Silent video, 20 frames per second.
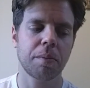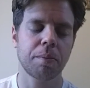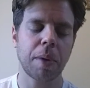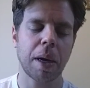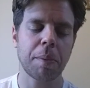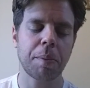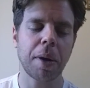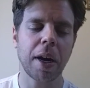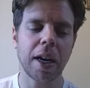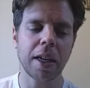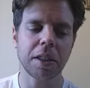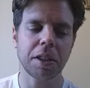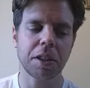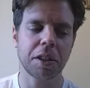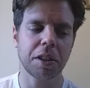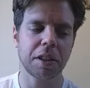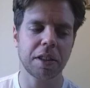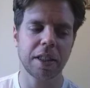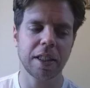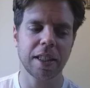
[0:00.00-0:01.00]
by
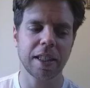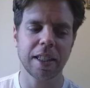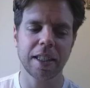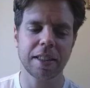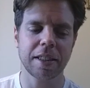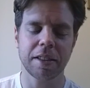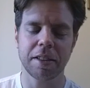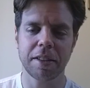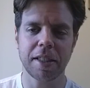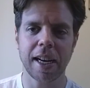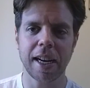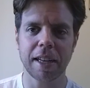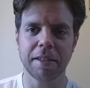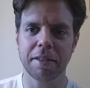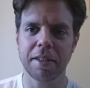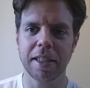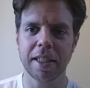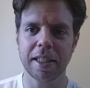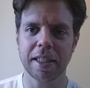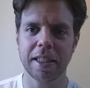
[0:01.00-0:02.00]
posturing,
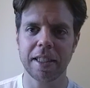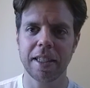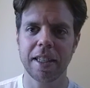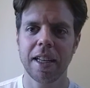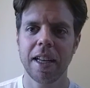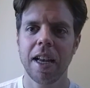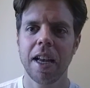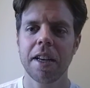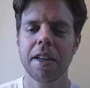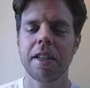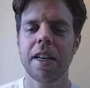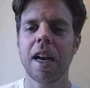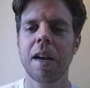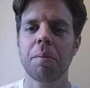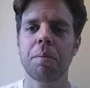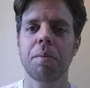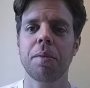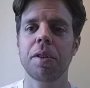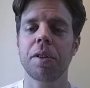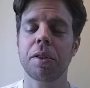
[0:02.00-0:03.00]

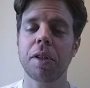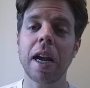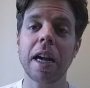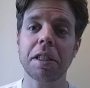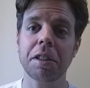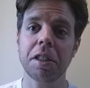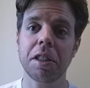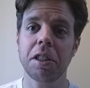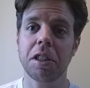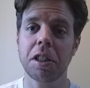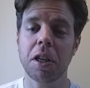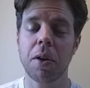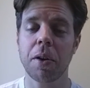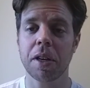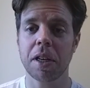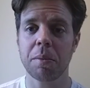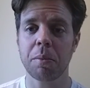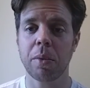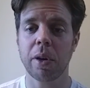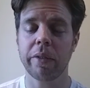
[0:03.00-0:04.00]
you're actually
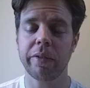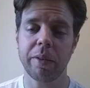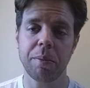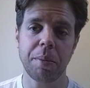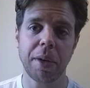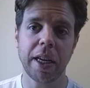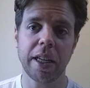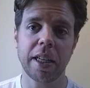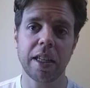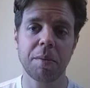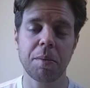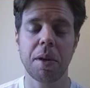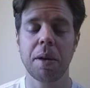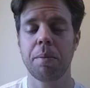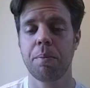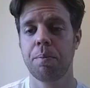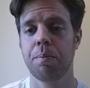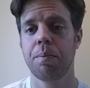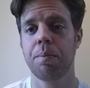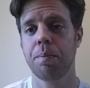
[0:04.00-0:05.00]
showing you're more of a beta by
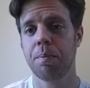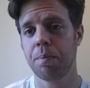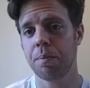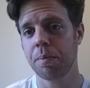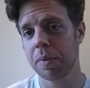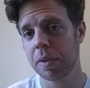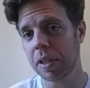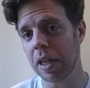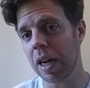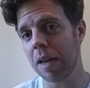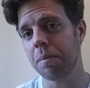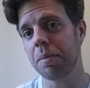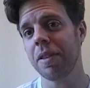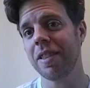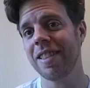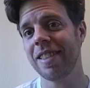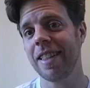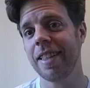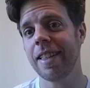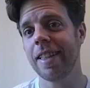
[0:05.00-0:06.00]

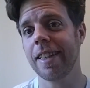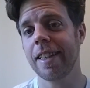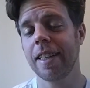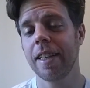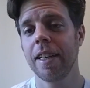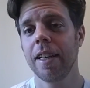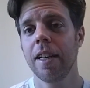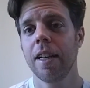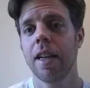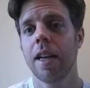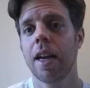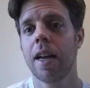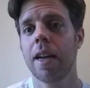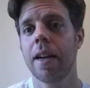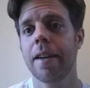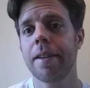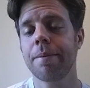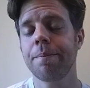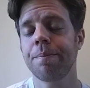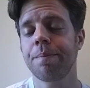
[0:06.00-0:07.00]
compensating.
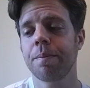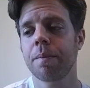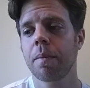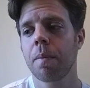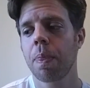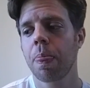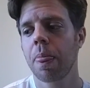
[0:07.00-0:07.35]
Um,